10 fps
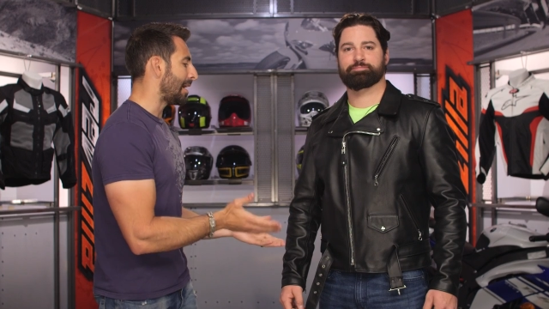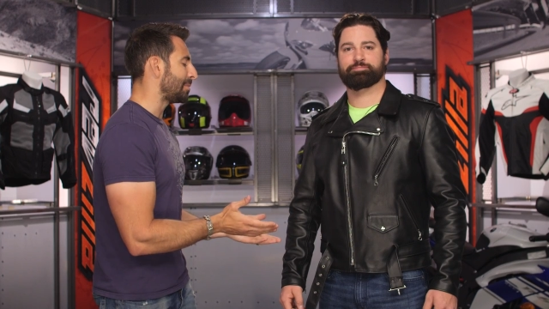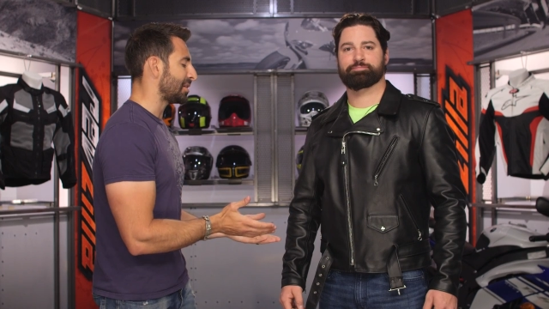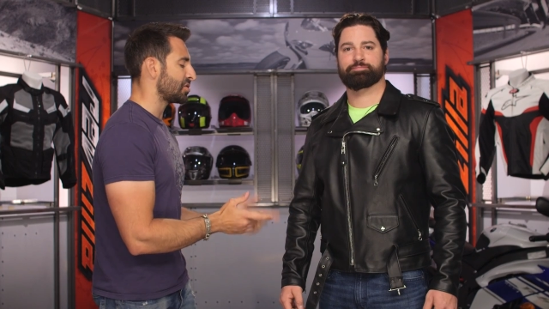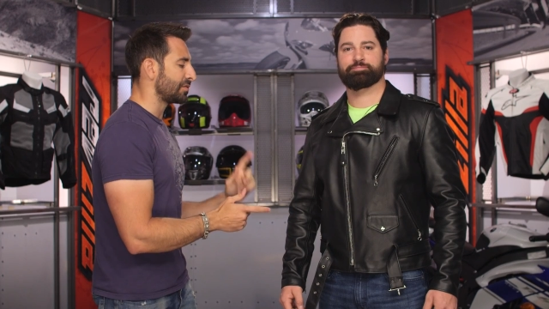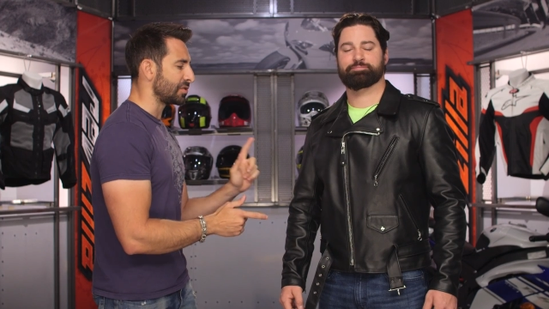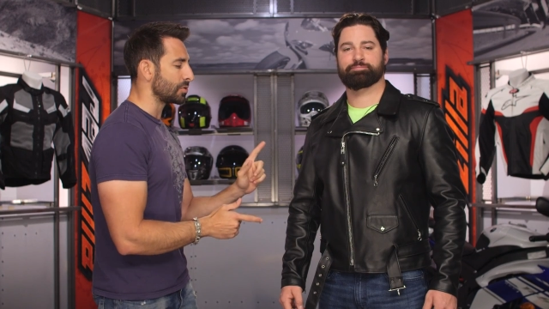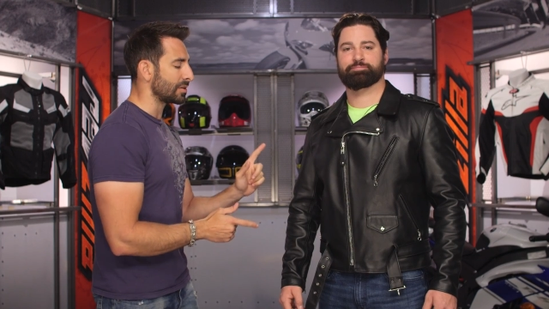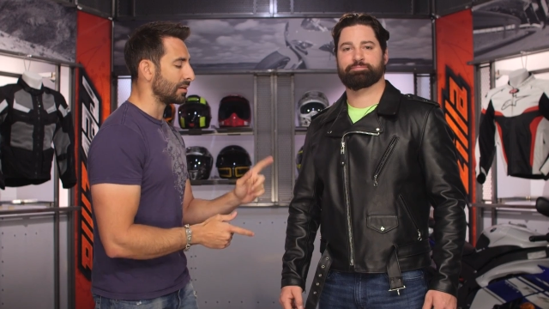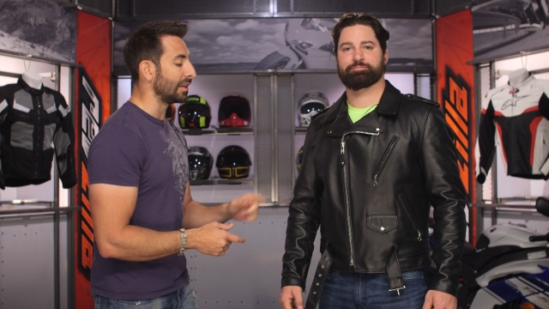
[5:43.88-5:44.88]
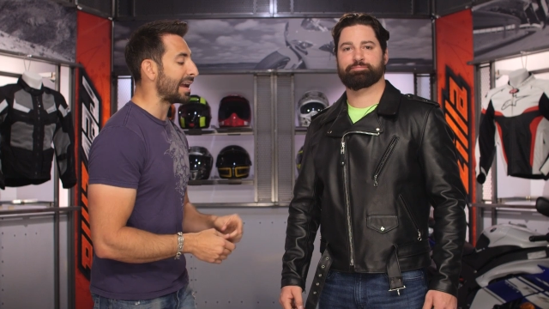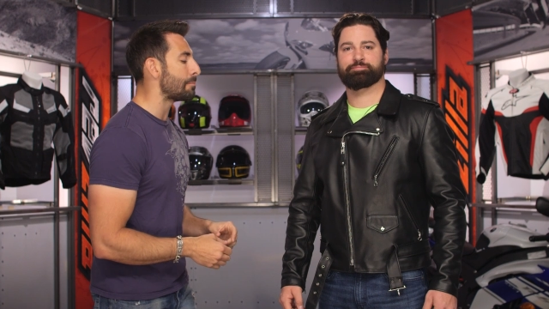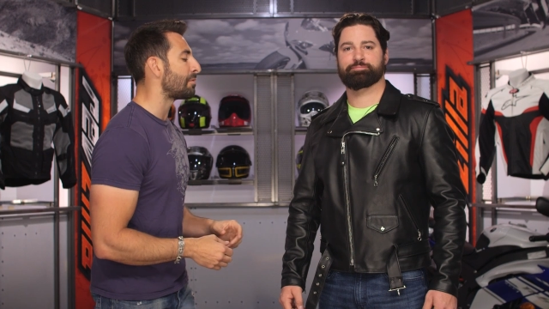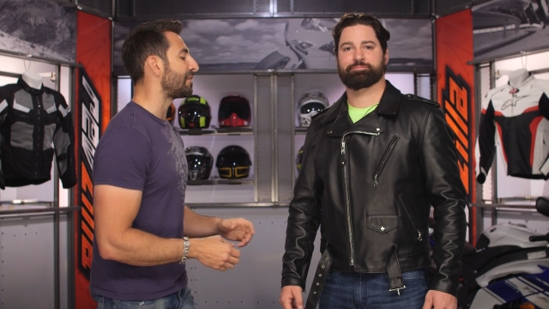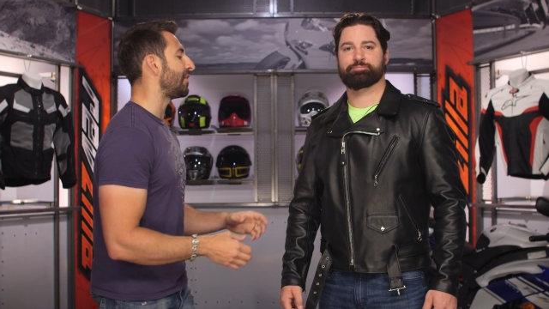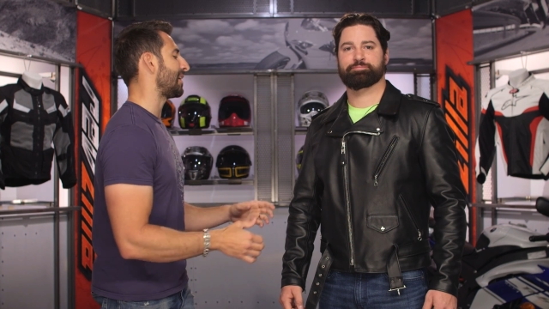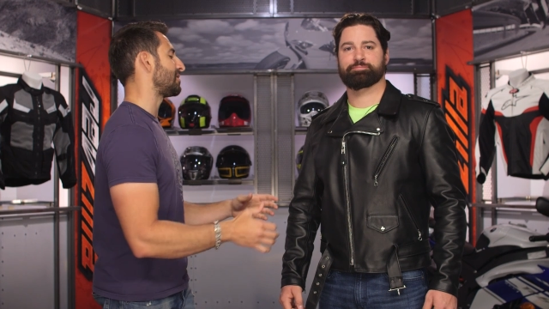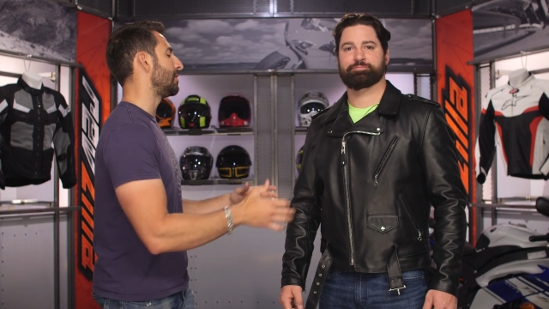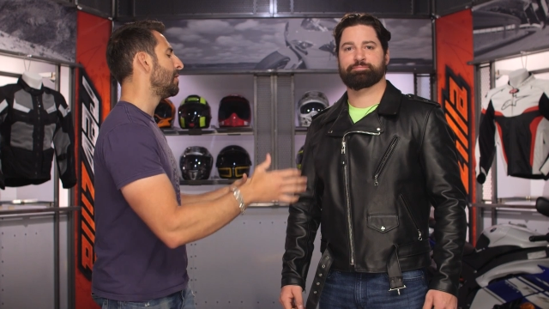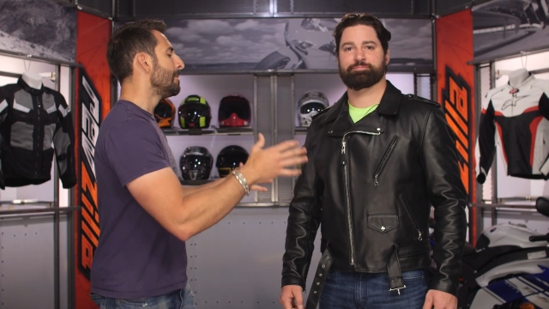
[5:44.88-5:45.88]
Speaker 1: I'm not sure if they're doing a lamb
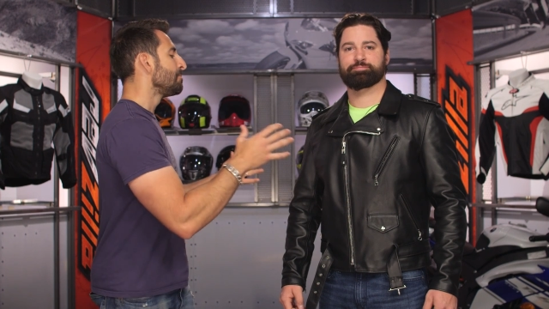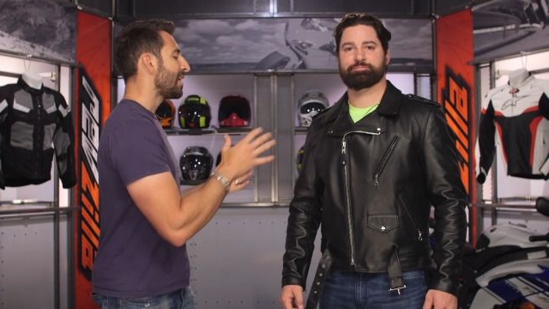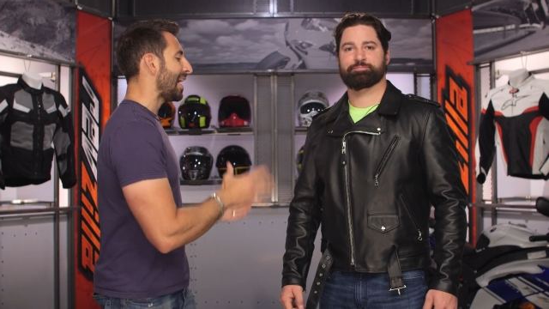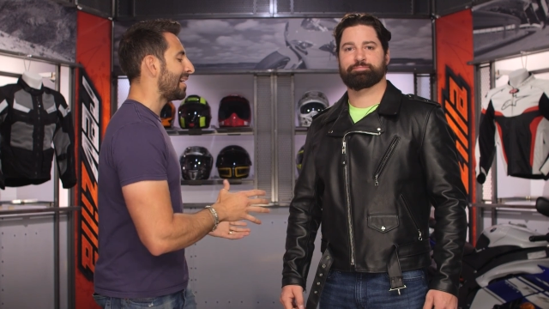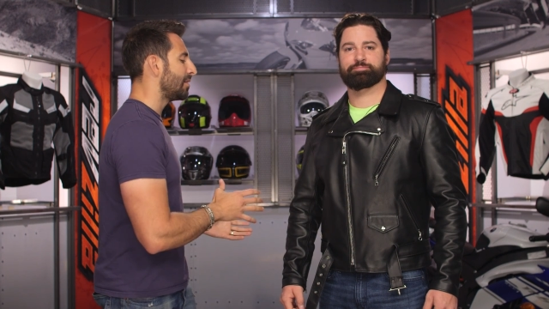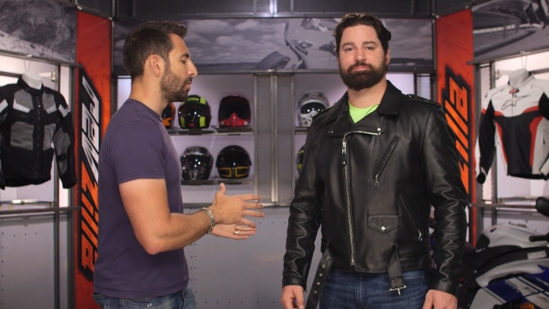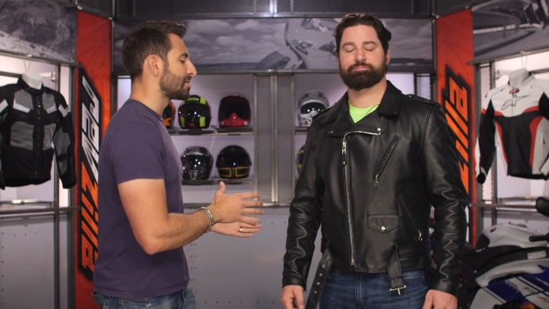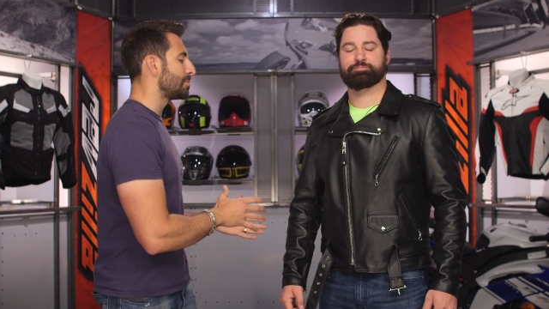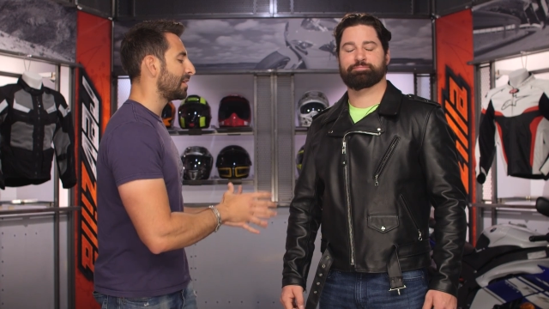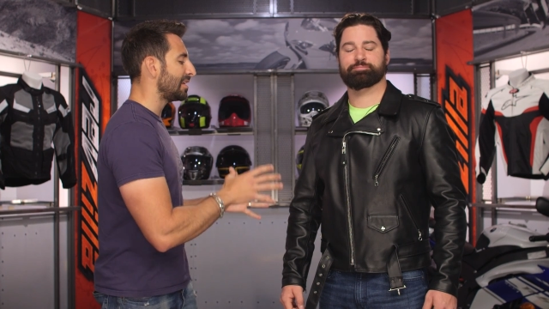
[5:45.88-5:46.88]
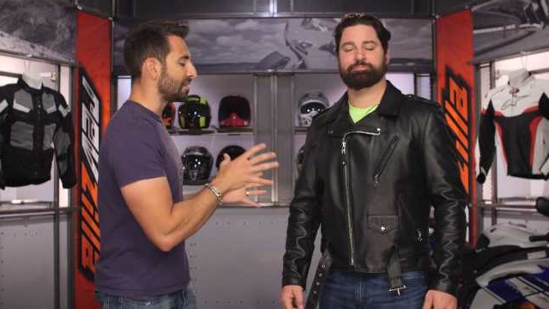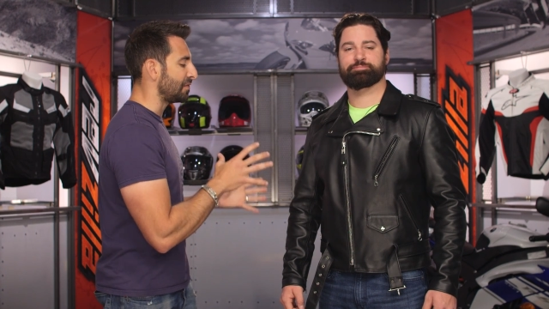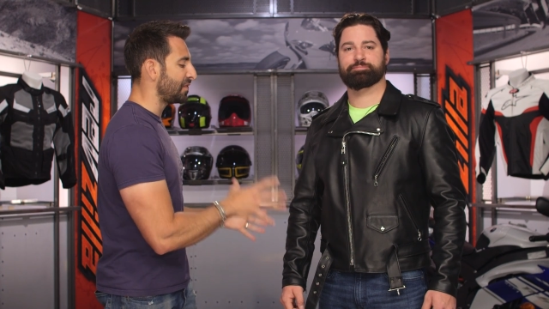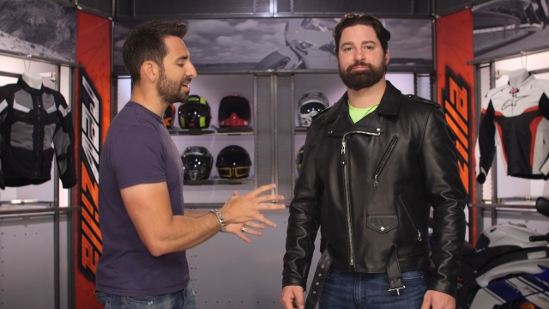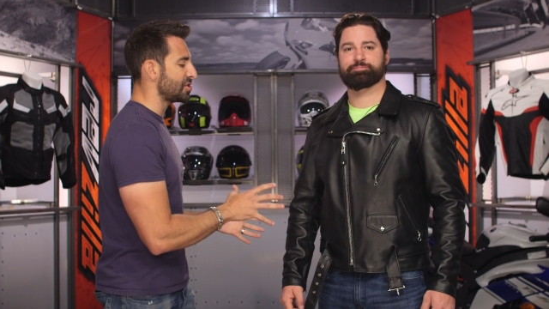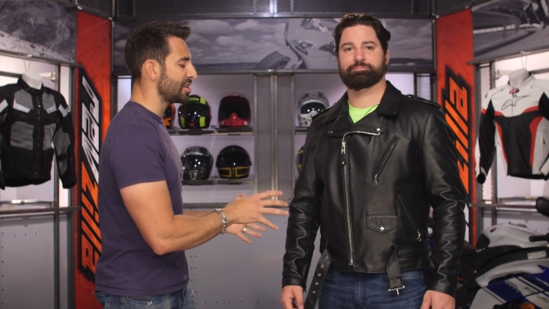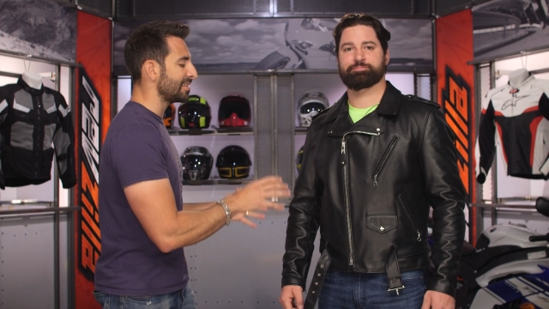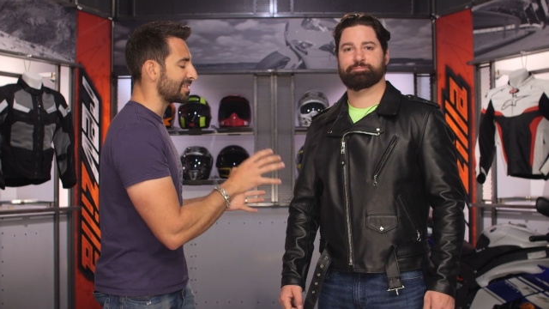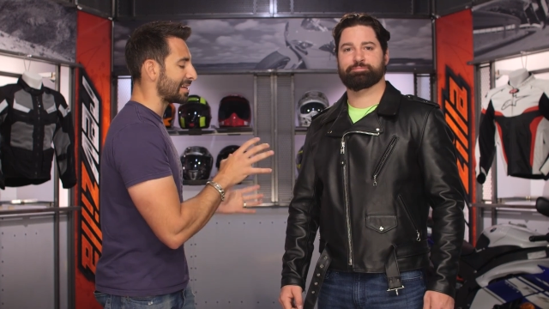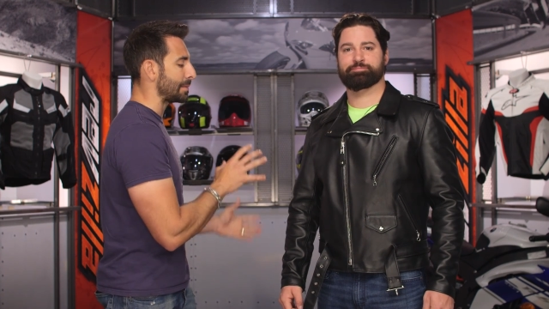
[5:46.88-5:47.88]
Perfecto. And ultimately the finishing,
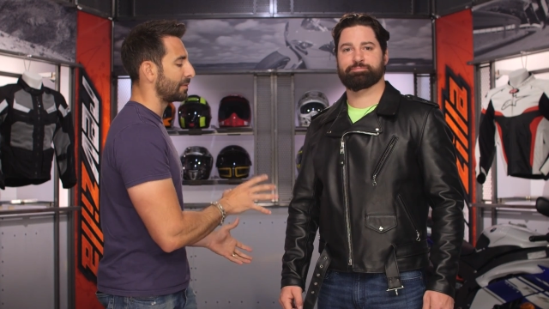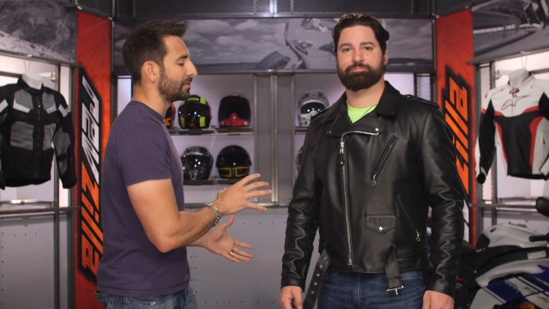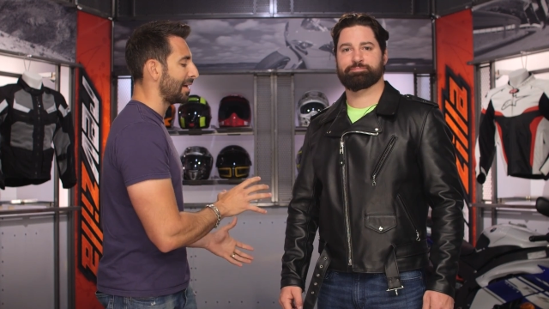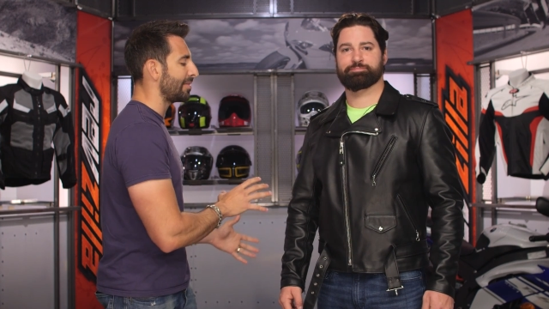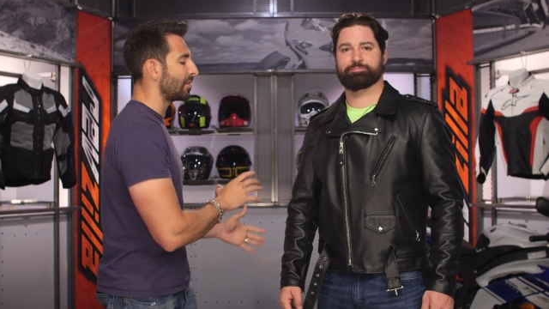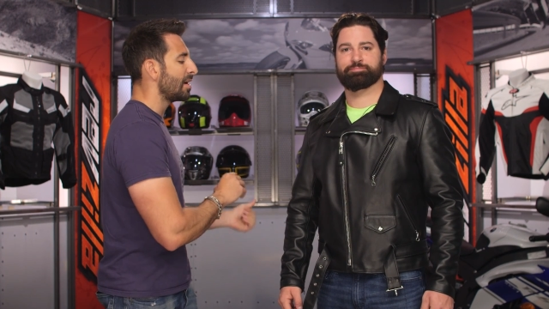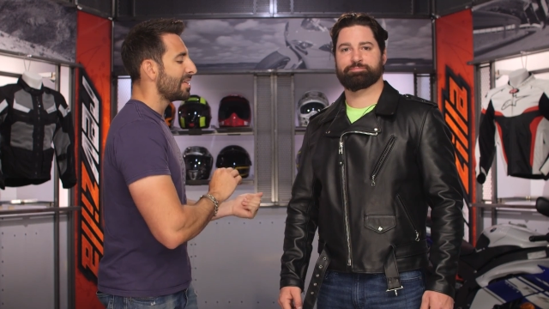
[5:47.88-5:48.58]
the type of leather,